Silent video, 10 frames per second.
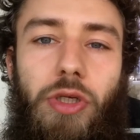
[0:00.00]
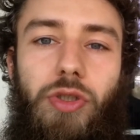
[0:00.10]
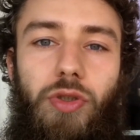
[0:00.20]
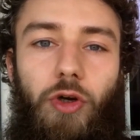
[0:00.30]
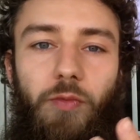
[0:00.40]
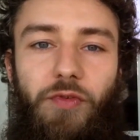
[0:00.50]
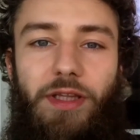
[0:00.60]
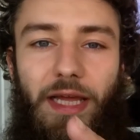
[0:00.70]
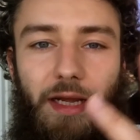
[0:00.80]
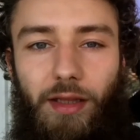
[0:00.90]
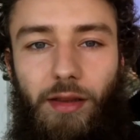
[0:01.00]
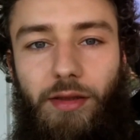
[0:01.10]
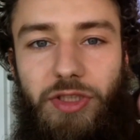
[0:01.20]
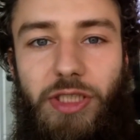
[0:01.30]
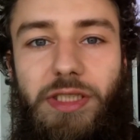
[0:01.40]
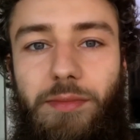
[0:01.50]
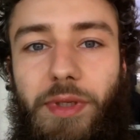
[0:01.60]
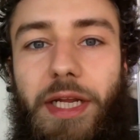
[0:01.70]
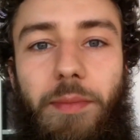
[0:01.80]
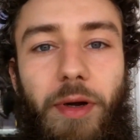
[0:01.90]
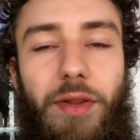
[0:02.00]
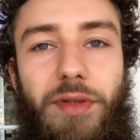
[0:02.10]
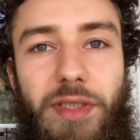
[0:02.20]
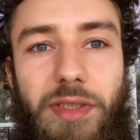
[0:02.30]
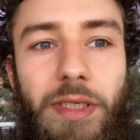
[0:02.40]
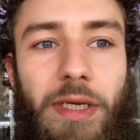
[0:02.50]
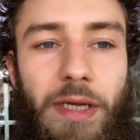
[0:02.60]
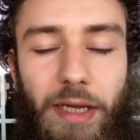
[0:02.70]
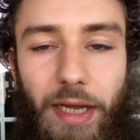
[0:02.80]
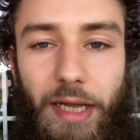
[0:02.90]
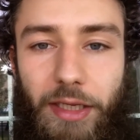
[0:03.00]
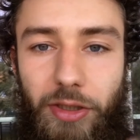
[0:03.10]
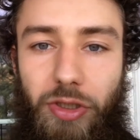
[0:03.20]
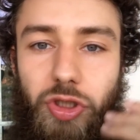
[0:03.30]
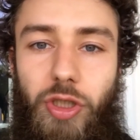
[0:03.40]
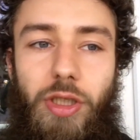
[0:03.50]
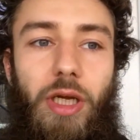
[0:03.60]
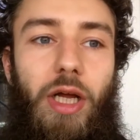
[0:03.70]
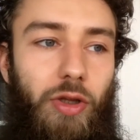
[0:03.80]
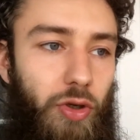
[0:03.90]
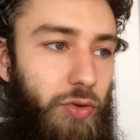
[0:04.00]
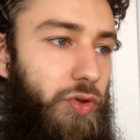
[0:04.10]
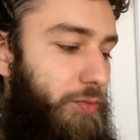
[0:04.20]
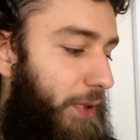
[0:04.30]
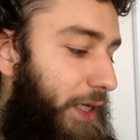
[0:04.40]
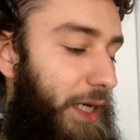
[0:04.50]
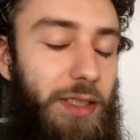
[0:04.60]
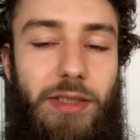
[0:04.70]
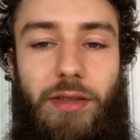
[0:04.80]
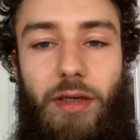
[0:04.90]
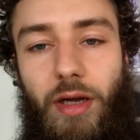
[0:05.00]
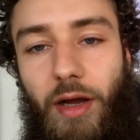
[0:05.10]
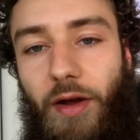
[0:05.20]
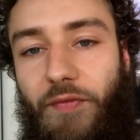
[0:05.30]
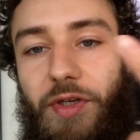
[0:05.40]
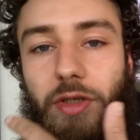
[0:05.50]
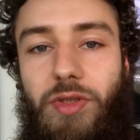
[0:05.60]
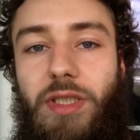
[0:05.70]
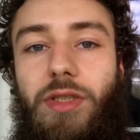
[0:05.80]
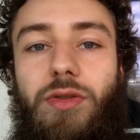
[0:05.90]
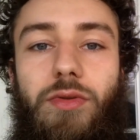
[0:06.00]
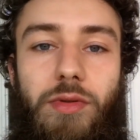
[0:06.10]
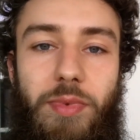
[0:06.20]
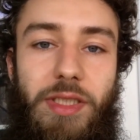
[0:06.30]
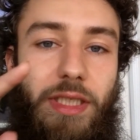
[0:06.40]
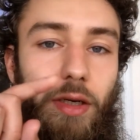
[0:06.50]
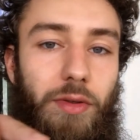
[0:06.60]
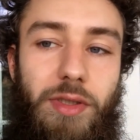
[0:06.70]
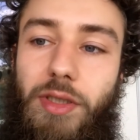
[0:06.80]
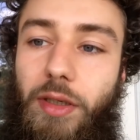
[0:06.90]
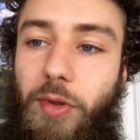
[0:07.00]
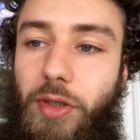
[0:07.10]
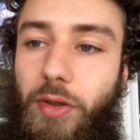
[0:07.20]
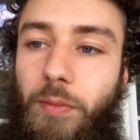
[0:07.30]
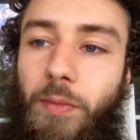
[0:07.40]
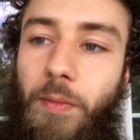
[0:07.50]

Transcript: So hopefully that sheds some light upon this, and inshallah I'll go to my next video. Stay tuned. Peace out. Assalamu alaikum.